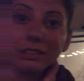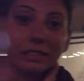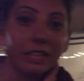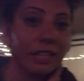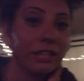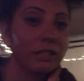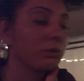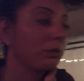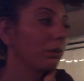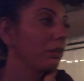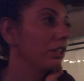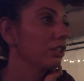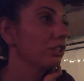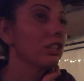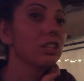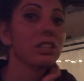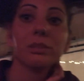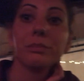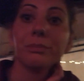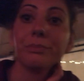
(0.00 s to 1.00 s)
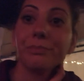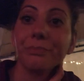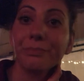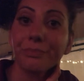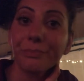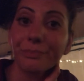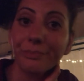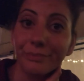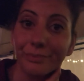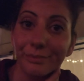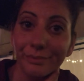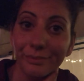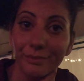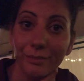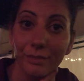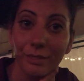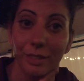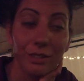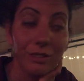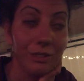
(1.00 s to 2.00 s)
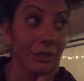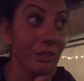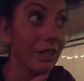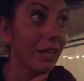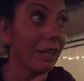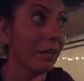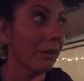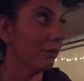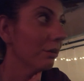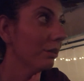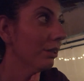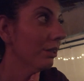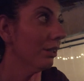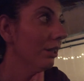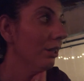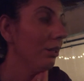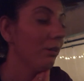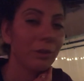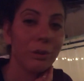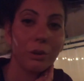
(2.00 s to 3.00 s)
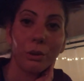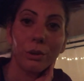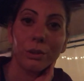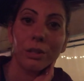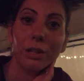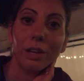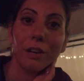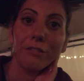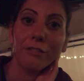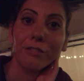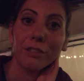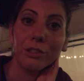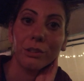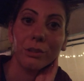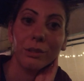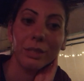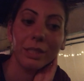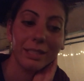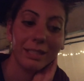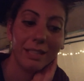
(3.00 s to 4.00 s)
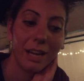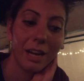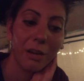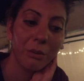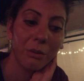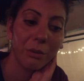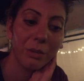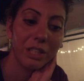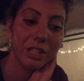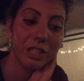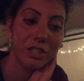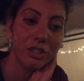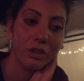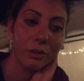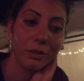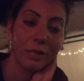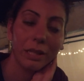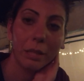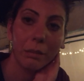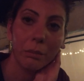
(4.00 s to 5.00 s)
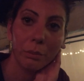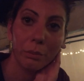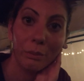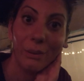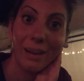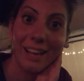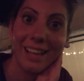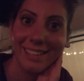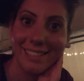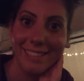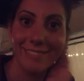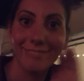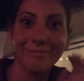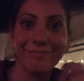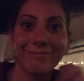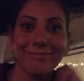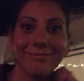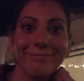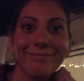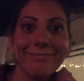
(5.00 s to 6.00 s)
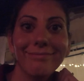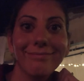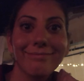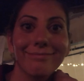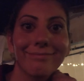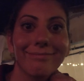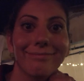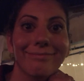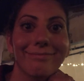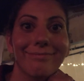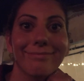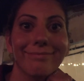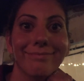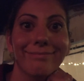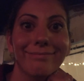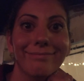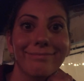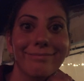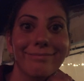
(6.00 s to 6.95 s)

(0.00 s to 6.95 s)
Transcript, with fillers: nine twenty-two. So yeah, we ordered our food and now we're enjoying bread. Mm.